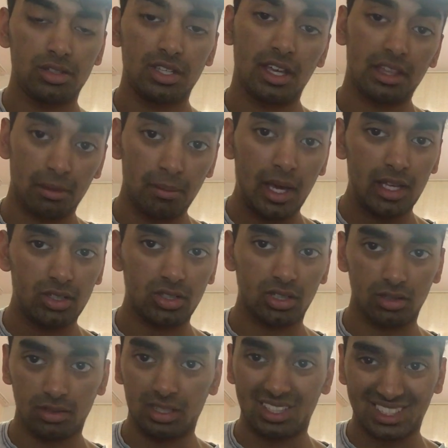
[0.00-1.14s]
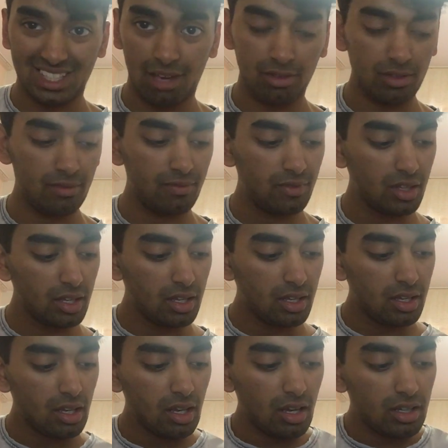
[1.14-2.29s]
get the major, the 7.
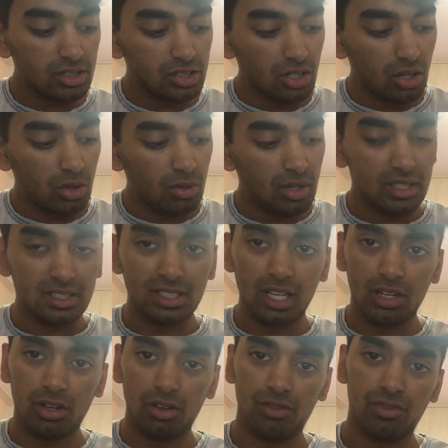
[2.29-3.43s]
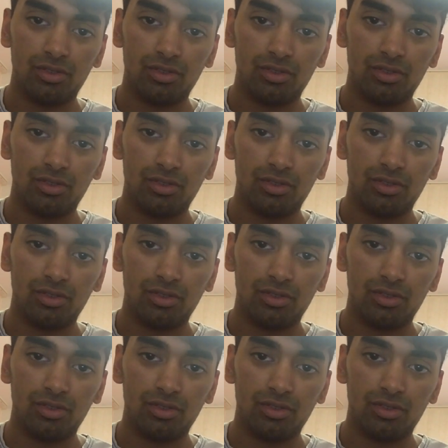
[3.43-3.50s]
So instead of,